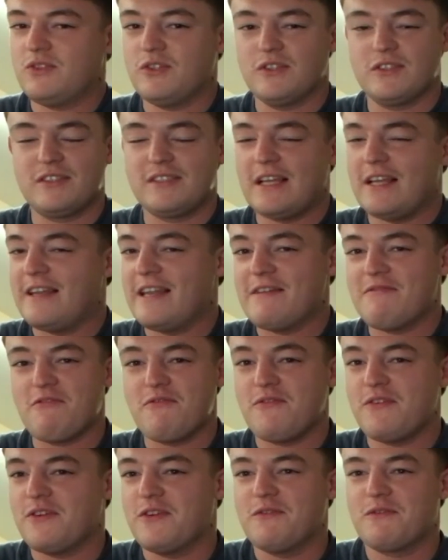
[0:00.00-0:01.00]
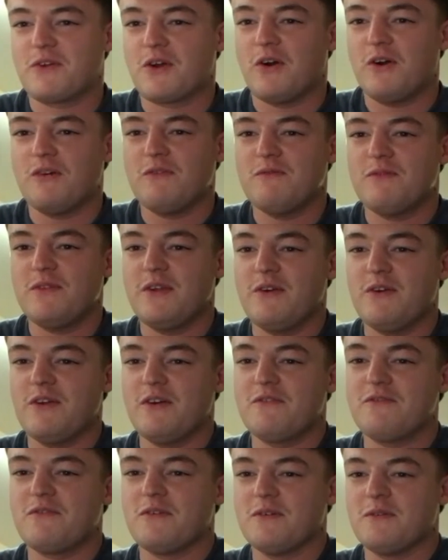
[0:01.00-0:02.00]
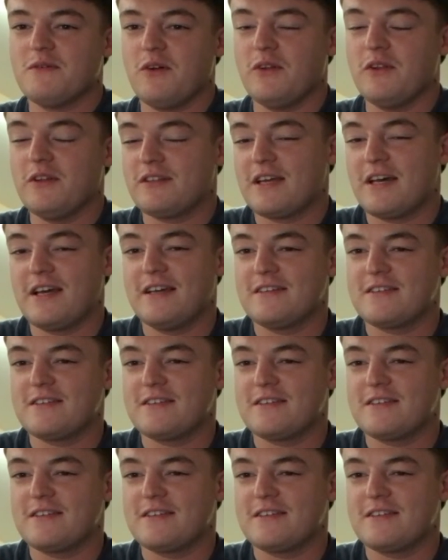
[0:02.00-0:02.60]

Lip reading: send everything you've got there enough on the day.